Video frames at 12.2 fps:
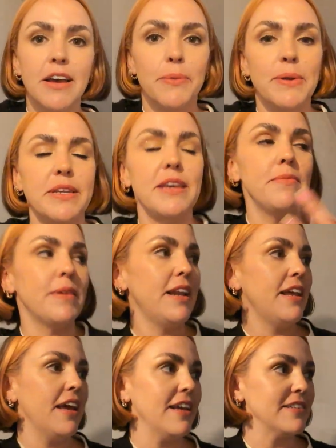We have to keep them
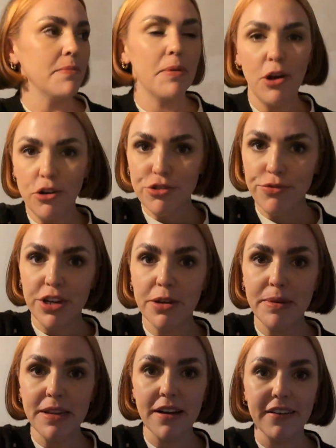clear so plastering can
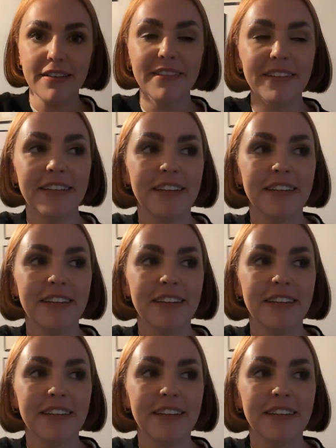be done.